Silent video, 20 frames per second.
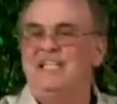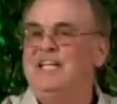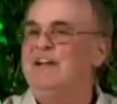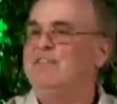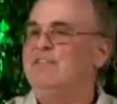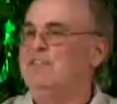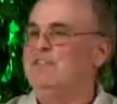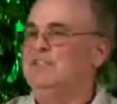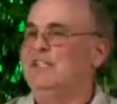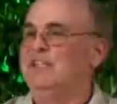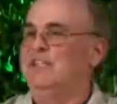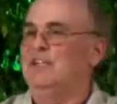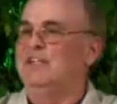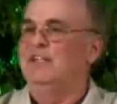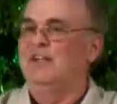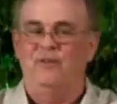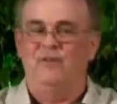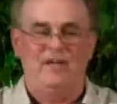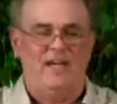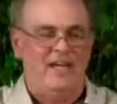the difference
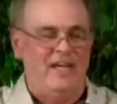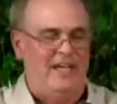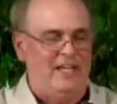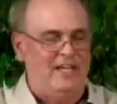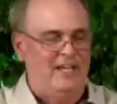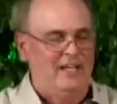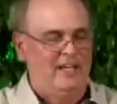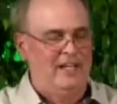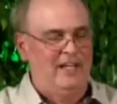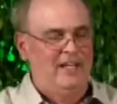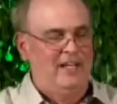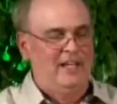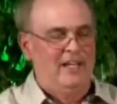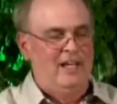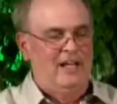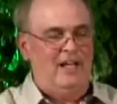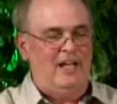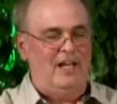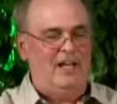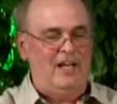here? Okay.
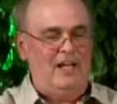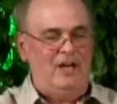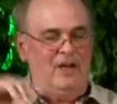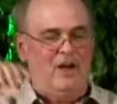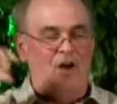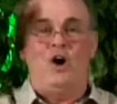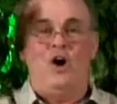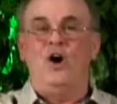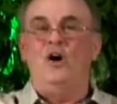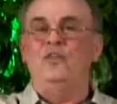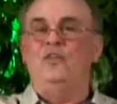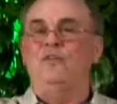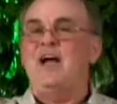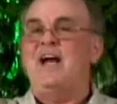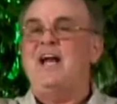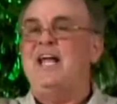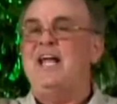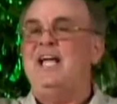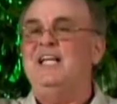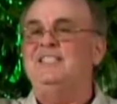On the
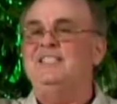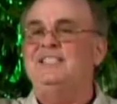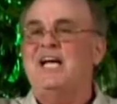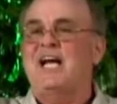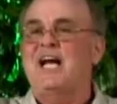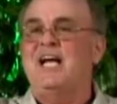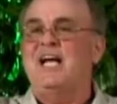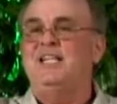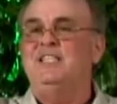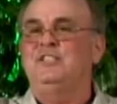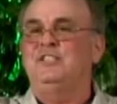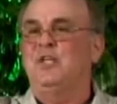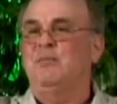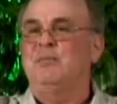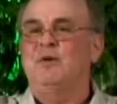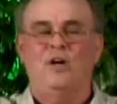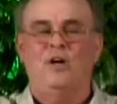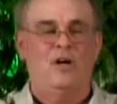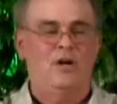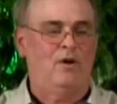right-hand side,
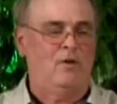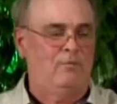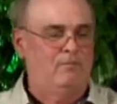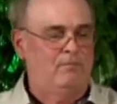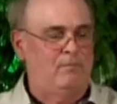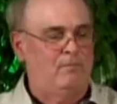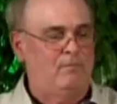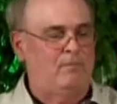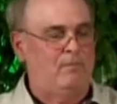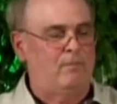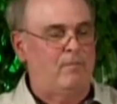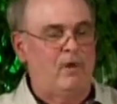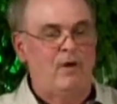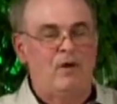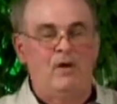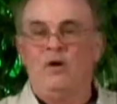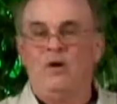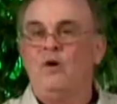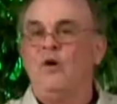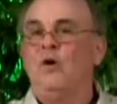Sumagrow,
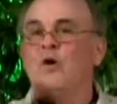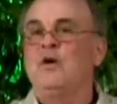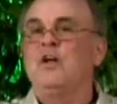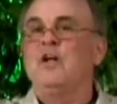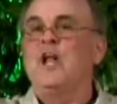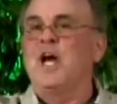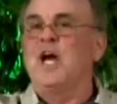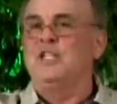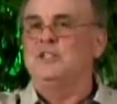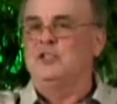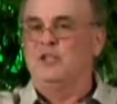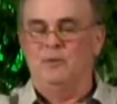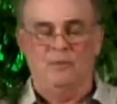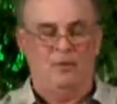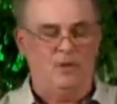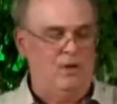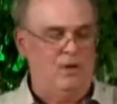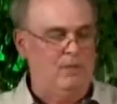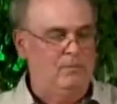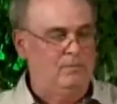
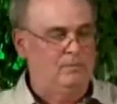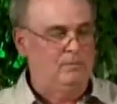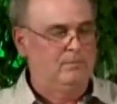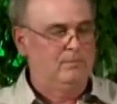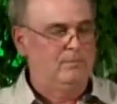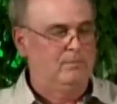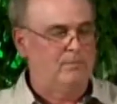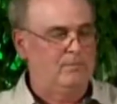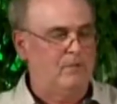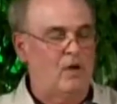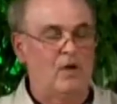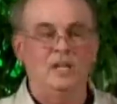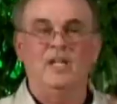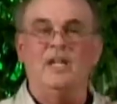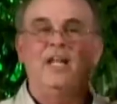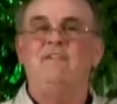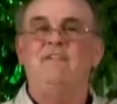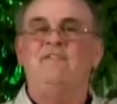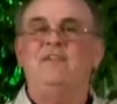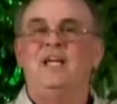non-Sumagrow. On
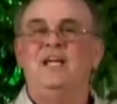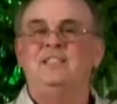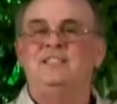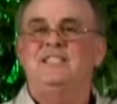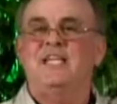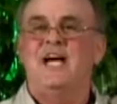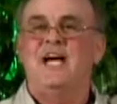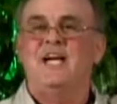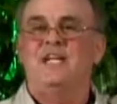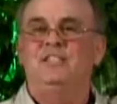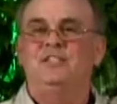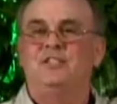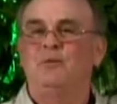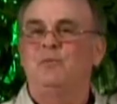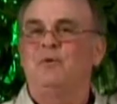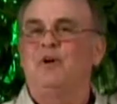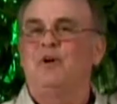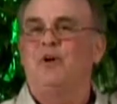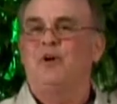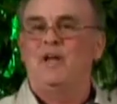the left-hand side,
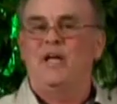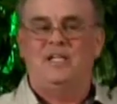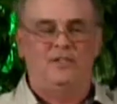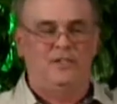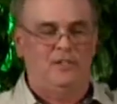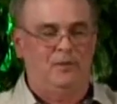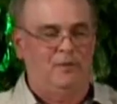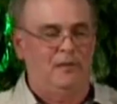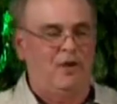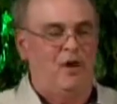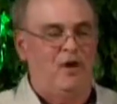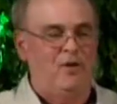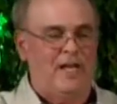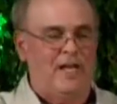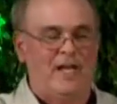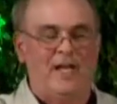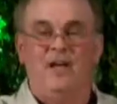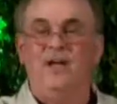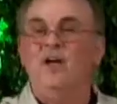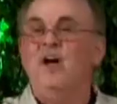Sumagrow or non-Sumagrow?
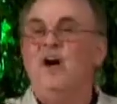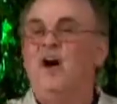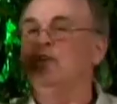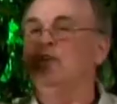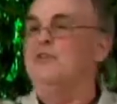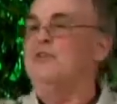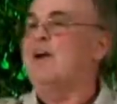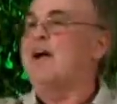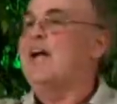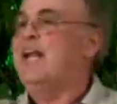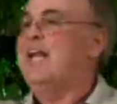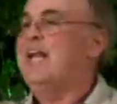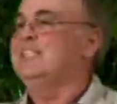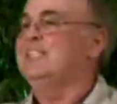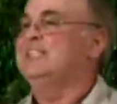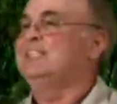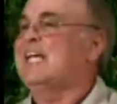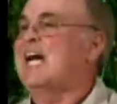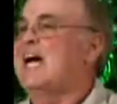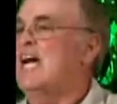Okay, on the
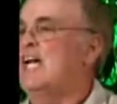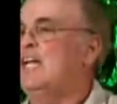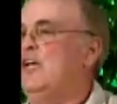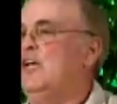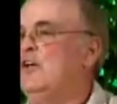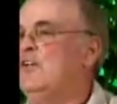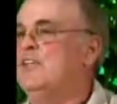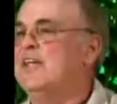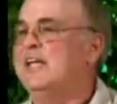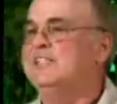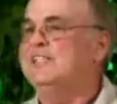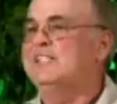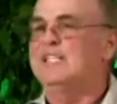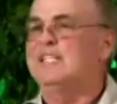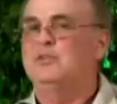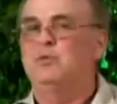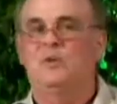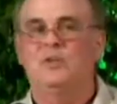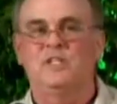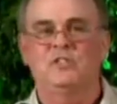right-hand side, who thinks
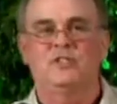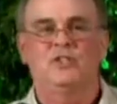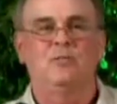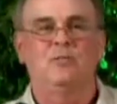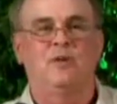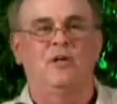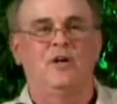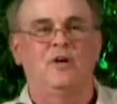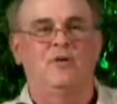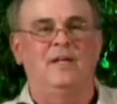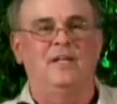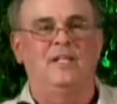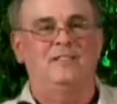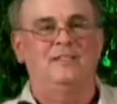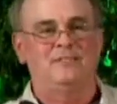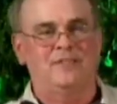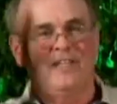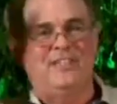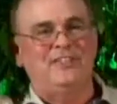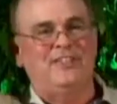that's where the Sumagrow
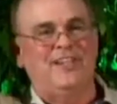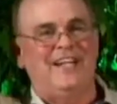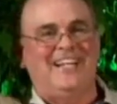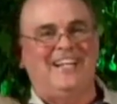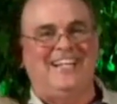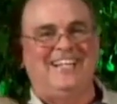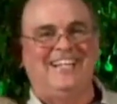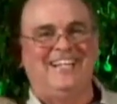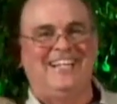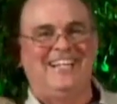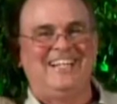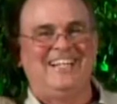is? Raise your hand.